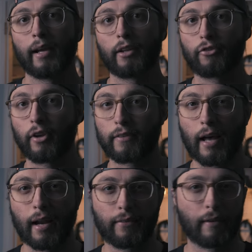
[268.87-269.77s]
It's just,
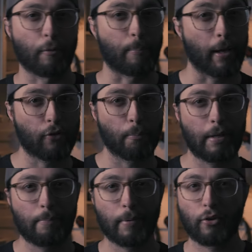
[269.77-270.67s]
honestly, if you're pixel
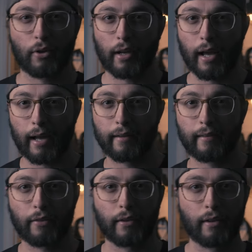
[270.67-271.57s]
peeping, you can kind of
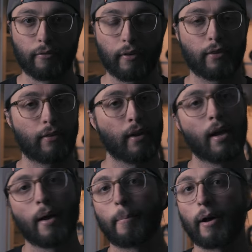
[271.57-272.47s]
tell the difference.
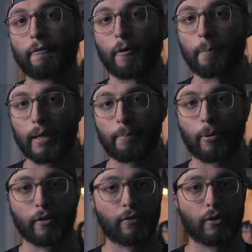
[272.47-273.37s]
But for me
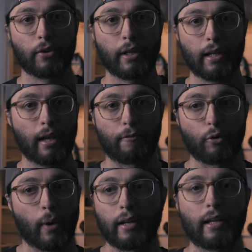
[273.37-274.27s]
personally, if
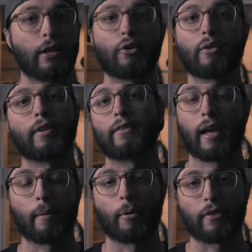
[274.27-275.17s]
you had either of these
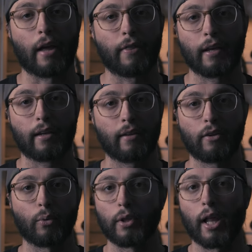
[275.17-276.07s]
cameras, I think
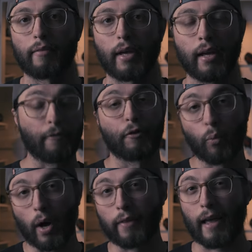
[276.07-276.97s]
you would love it if you
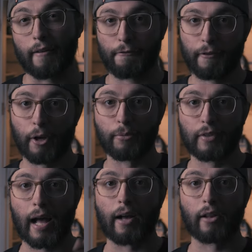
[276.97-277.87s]
want that film
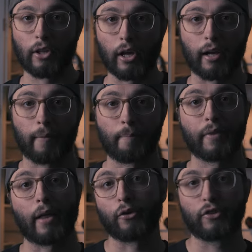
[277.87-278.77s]
style look.
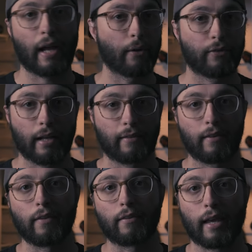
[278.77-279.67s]
Now there's downsides
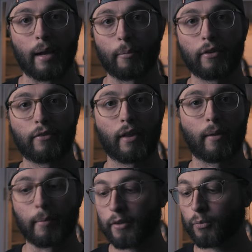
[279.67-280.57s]
to these cameras.
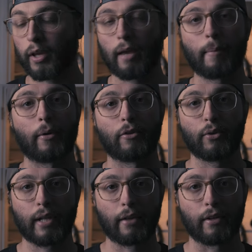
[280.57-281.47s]
I mean, this one came out in
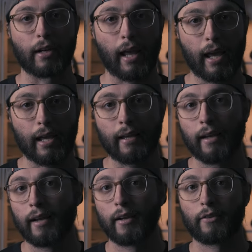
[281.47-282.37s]

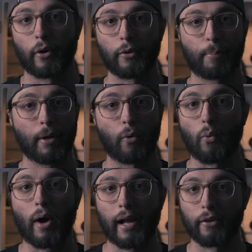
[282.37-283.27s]
2008. So it's been a
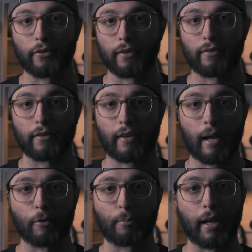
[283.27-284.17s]
while since this
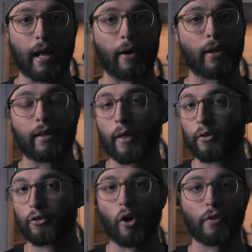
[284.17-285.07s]
camera's been out. And now
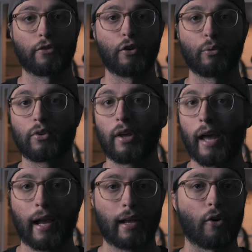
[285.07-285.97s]
there's all this new
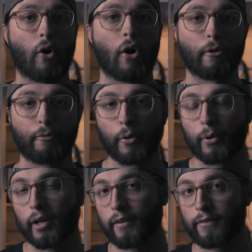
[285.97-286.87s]
tech and
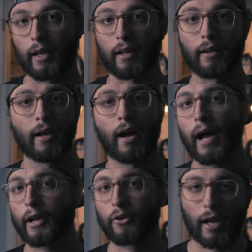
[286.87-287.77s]
autofocus and
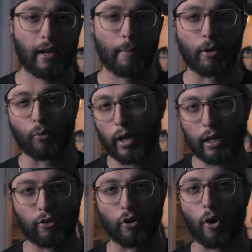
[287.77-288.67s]
higher dynamic
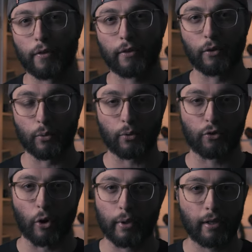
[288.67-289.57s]
range and all these new
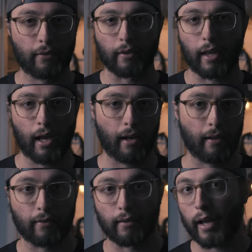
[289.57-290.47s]
Sonys and the
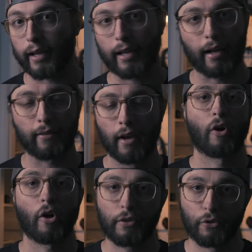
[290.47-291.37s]
Canons and Nikons.
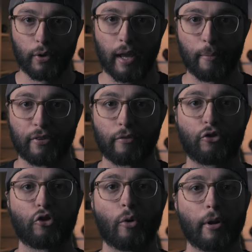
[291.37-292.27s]
All these new cameras have
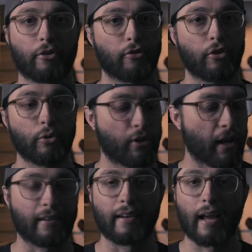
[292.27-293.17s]
so much new
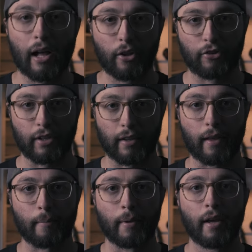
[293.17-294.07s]
technology in
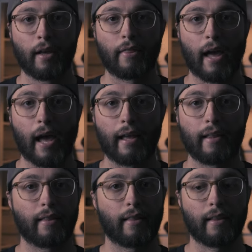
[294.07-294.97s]
them
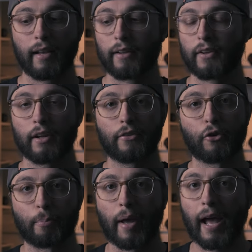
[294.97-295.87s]
that it's gonna
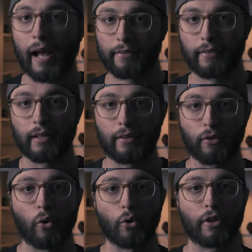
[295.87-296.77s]
surpass
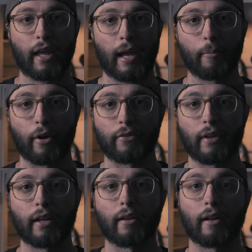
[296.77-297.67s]
these old
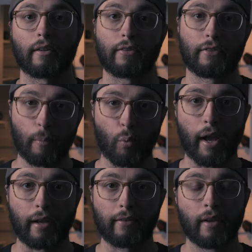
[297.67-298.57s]
cameras in some
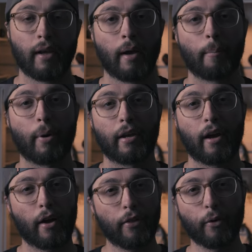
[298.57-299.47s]
ways. but in
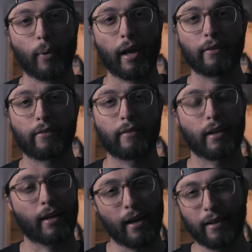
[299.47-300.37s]
other ways,
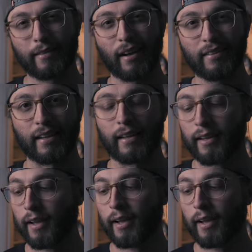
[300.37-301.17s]
it kind of doesn't.